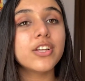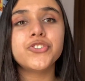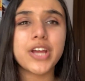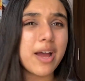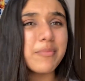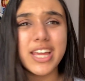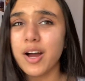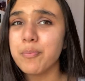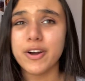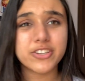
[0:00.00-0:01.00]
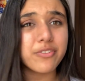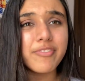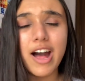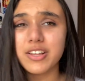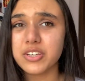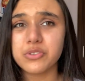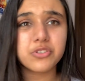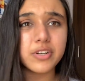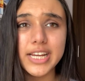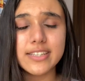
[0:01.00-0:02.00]
jamming a bunch of values,
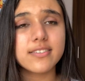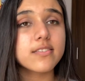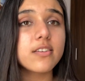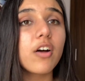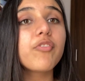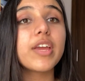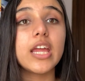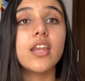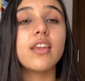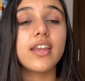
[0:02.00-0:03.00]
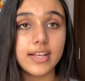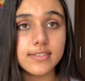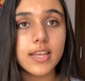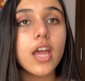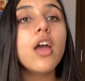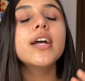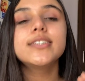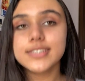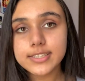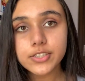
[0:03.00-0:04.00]
traits, and stuff in an essay.
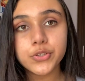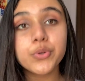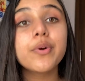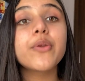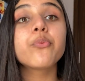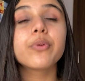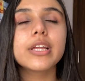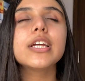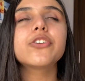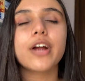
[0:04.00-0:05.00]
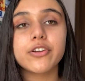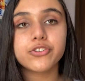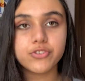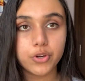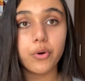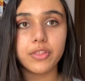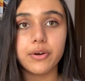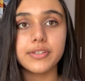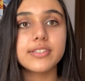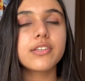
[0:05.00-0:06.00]
Stick to 2 and really try to show
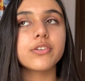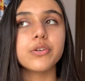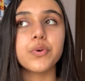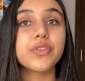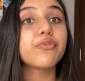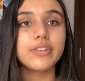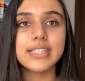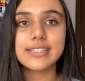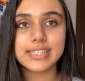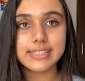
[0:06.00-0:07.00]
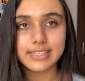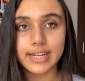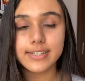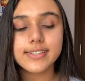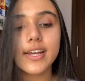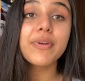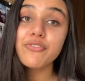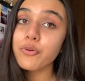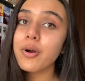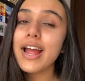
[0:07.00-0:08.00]
those to the fullest extent.
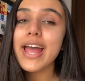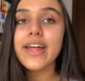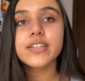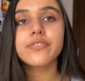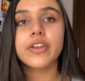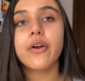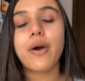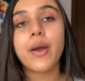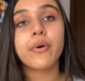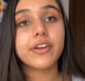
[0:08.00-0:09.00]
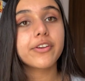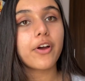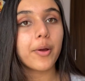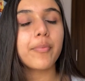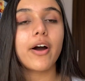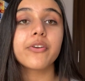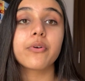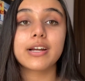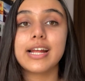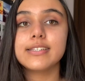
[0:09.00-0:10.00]
Before I end this video, I wanted to talk about an
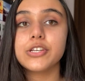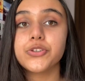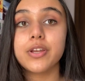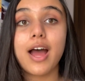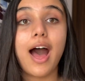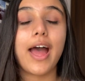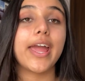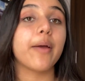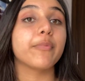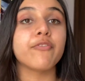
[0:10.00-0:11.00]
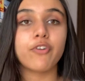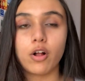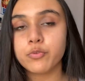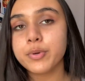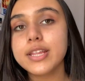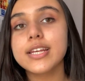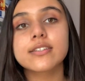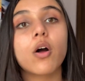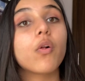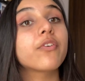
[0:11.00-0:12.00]
organization I am involved with. It's
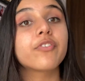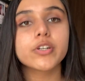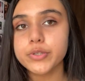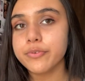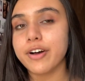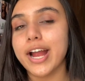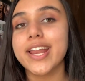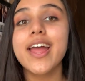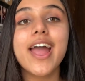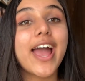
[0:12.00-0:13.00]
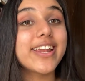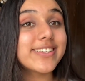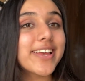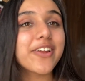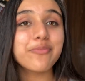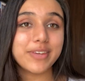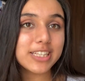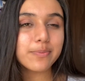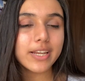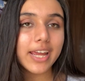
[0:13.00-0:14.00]
called the Virtual Vine, and instead of me
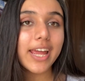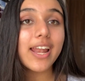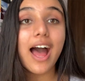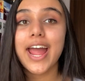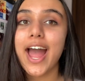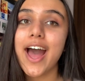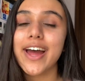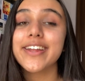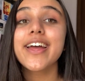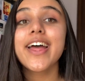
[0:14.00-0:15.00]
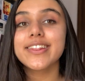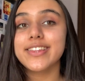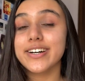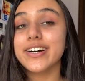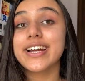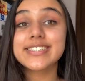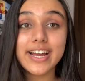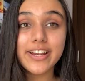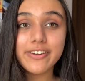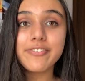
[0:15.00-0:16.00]
explaining it, I had the
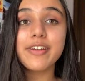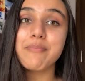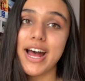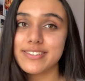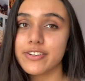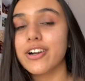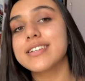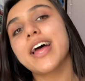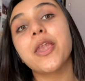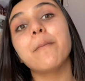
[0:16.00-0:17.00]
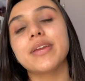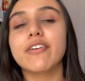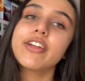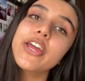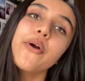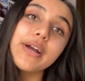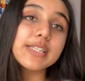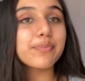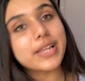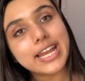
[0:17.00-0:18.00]
executive ambassador send me a video
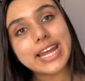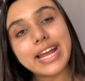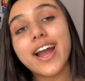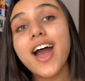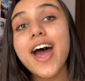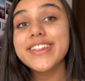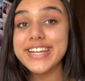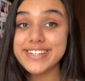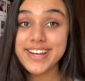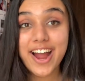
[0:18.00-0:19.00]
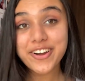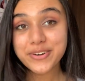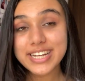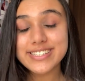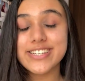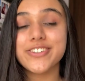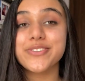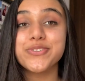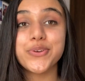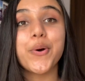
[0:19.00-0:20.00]
explaining the entire
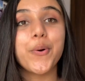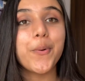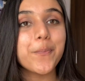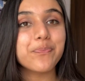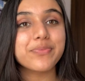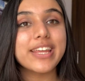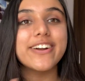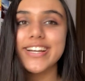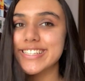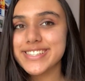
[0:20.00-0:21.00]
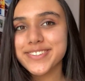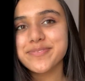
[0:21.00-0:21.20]
organization, so here it is.